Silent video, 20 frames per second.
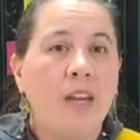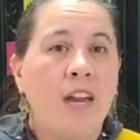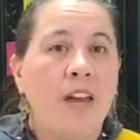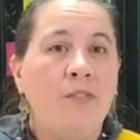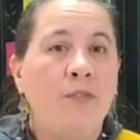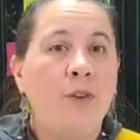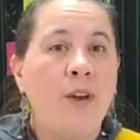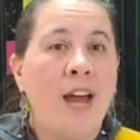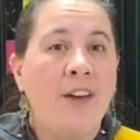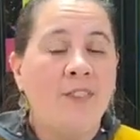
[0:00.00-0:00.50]

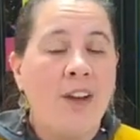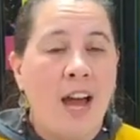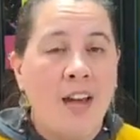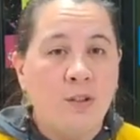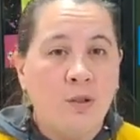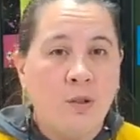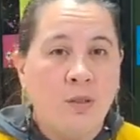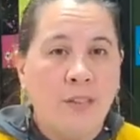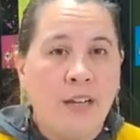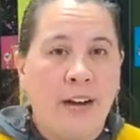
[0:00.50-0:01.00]
if we have
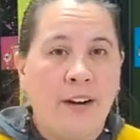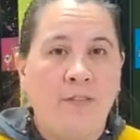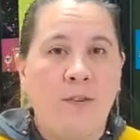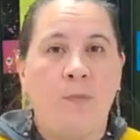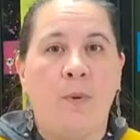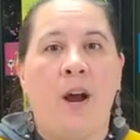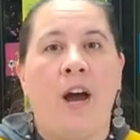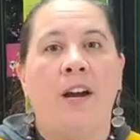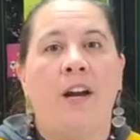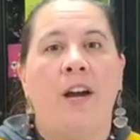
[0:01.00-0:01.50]
not sold out of a
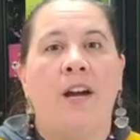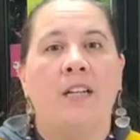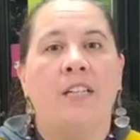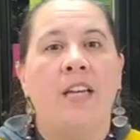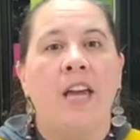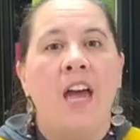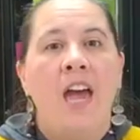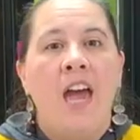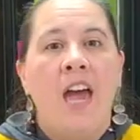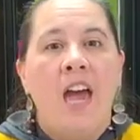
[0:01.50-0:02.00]
product,
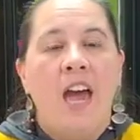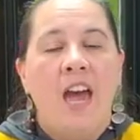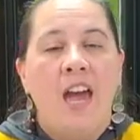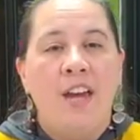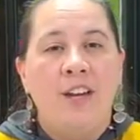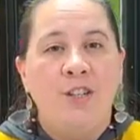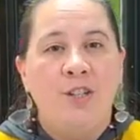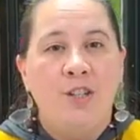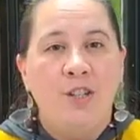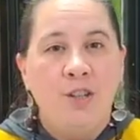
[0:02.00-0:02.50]

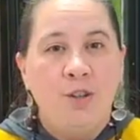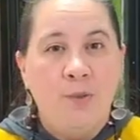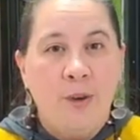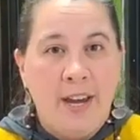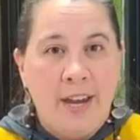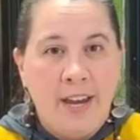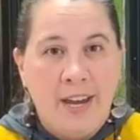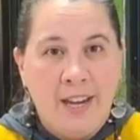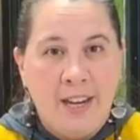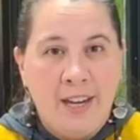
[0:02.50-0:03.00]
and
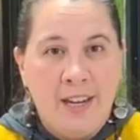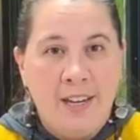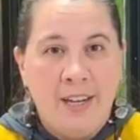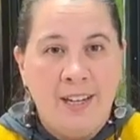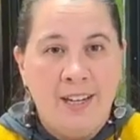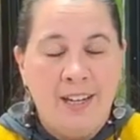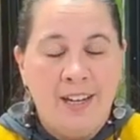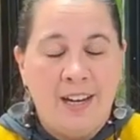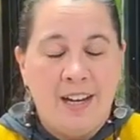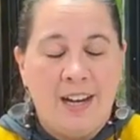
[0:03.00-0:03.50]
doing
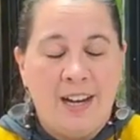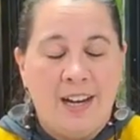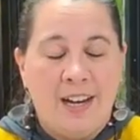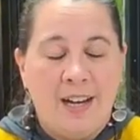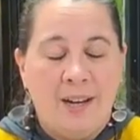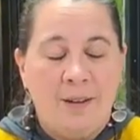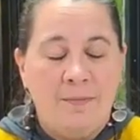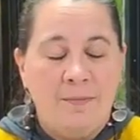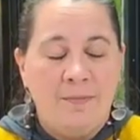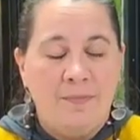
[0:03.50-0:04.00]

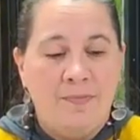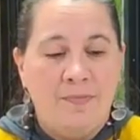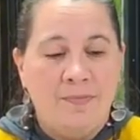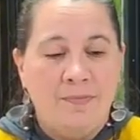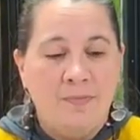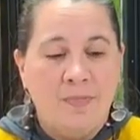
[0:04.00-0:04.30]
um,